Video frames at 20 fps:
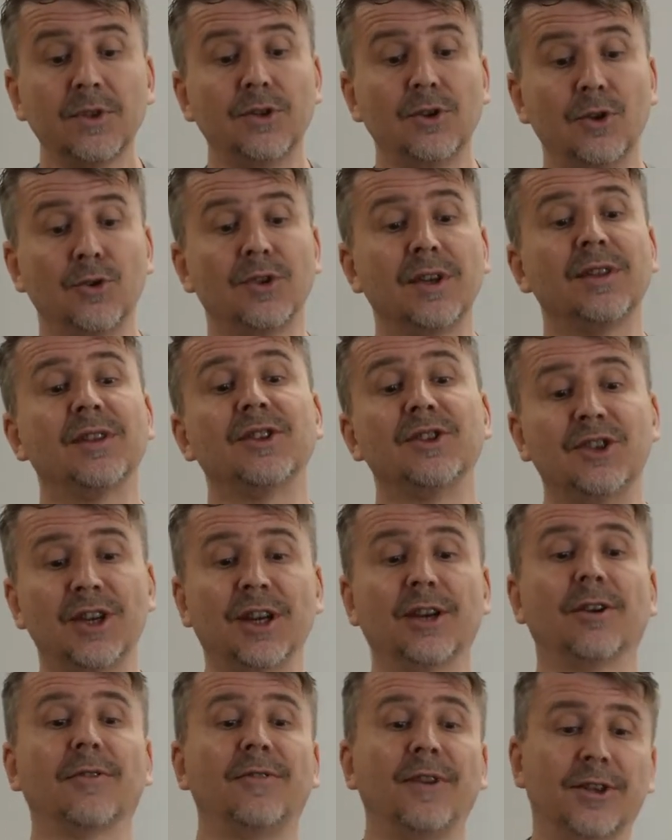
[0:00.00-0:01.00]
using the
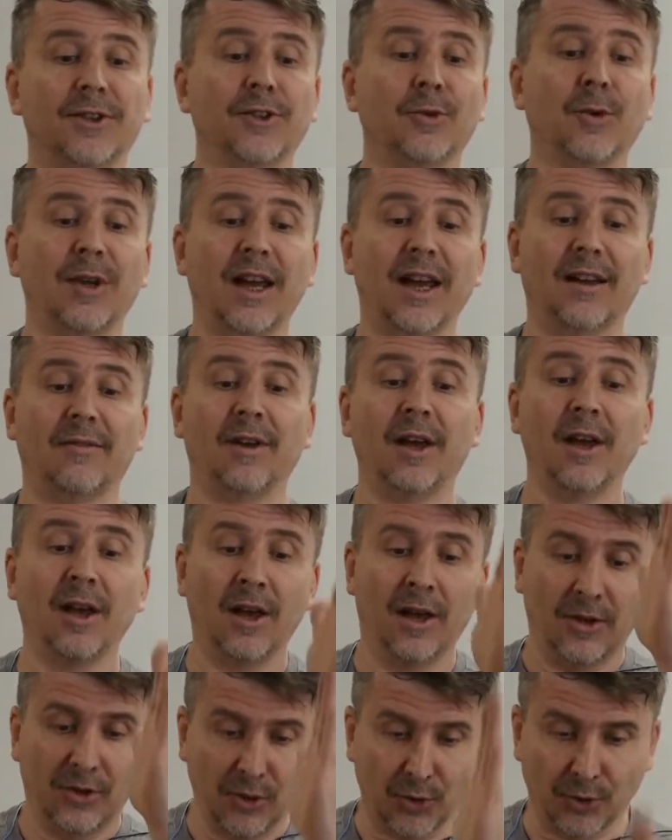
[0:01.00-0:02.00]
jigger fixture we have.
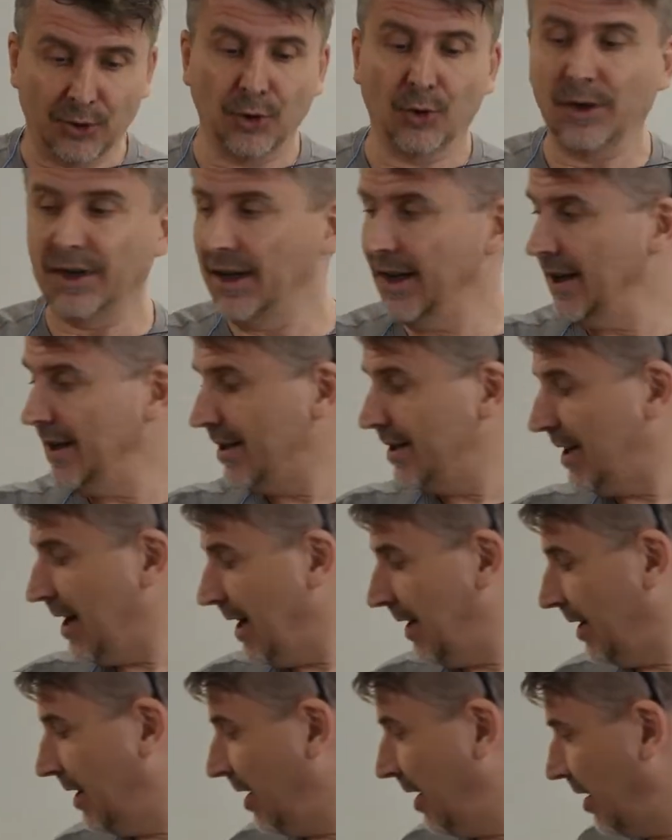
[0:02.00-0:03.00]
You'll do an
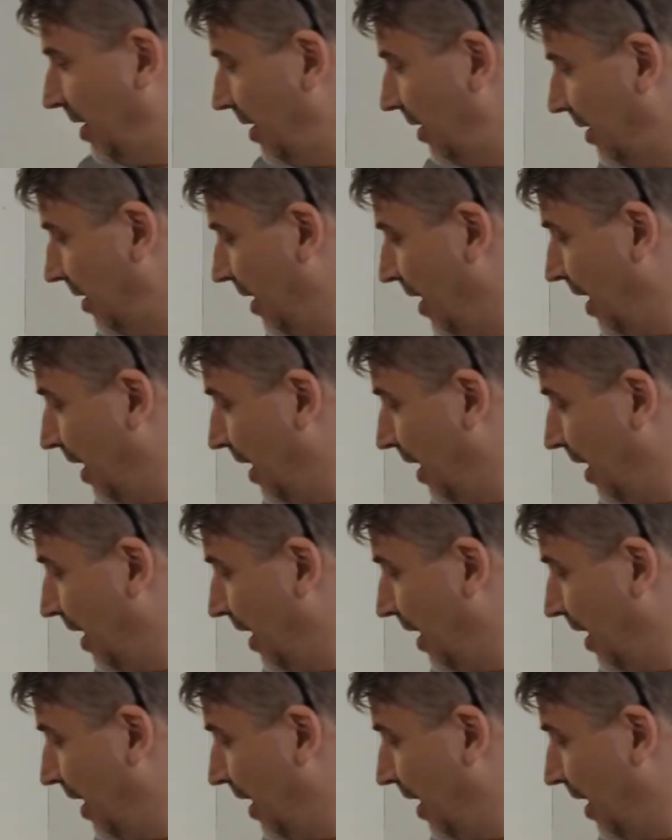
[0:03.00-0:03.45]
inside cut.